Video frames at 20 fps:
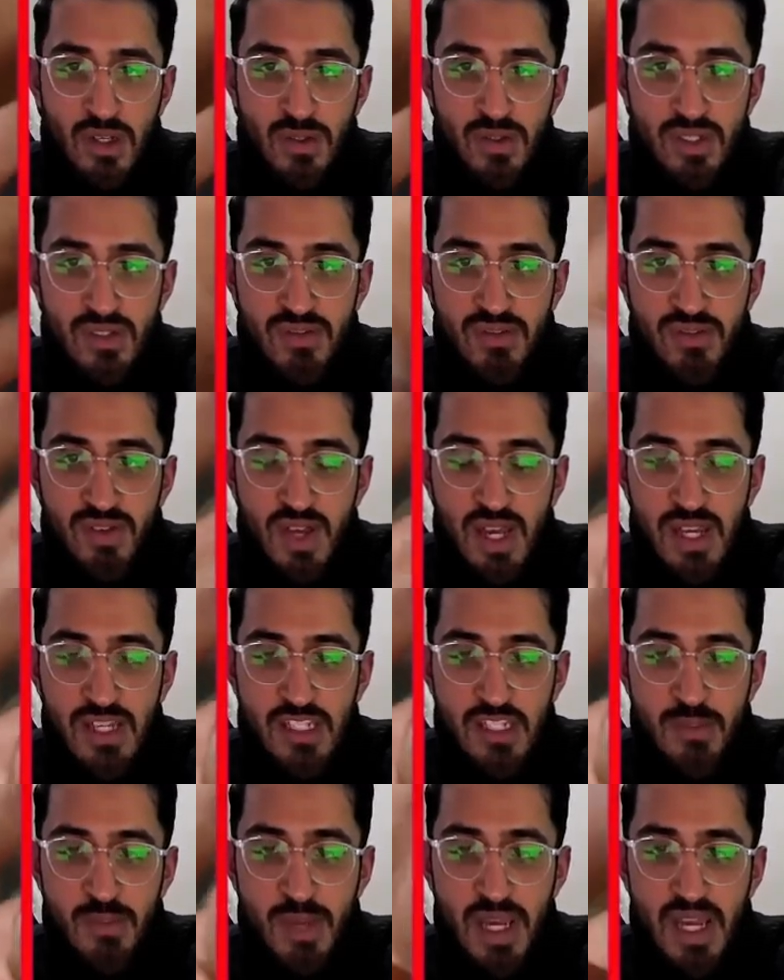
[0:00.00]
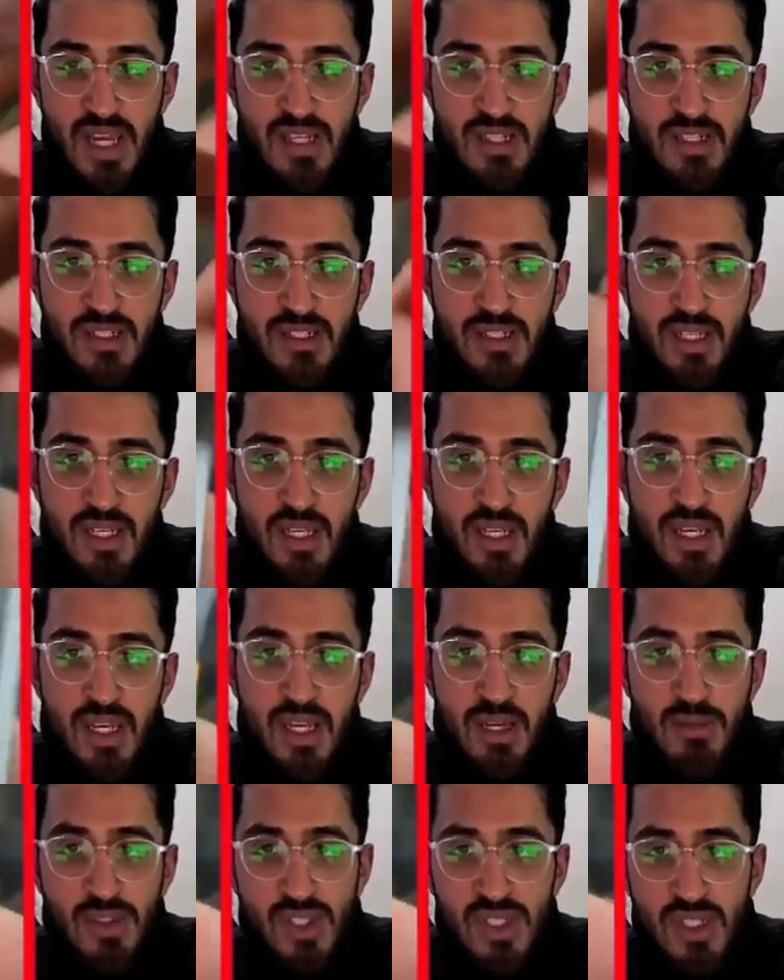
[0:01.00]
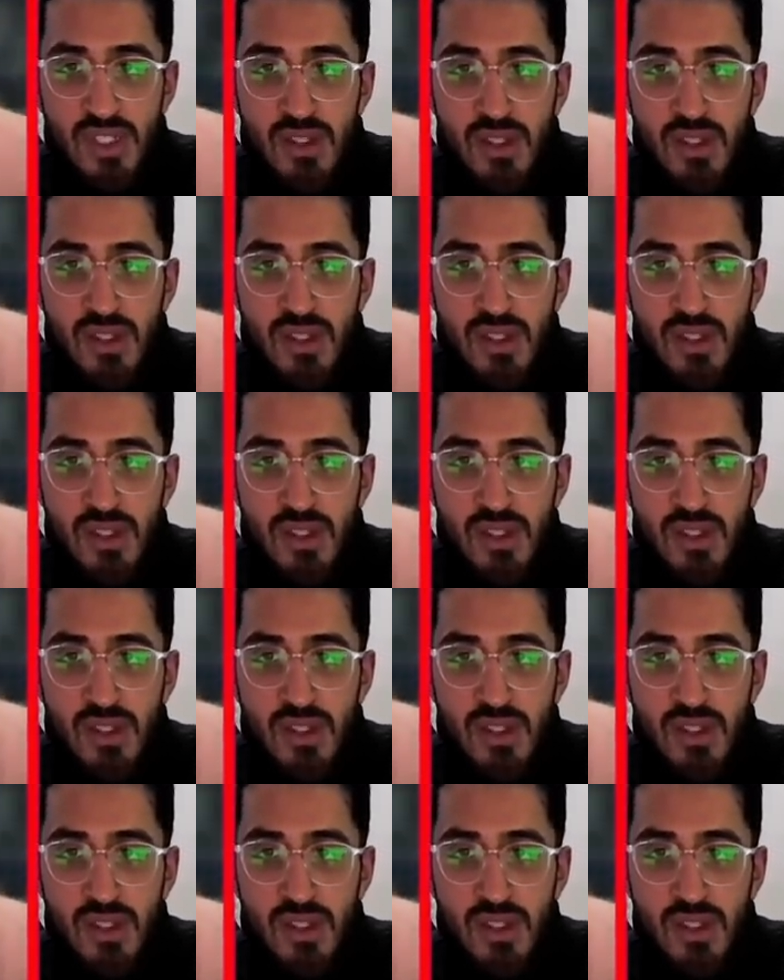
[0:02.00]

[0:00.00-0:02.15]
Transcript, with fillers: Defiance Band. Just gonna,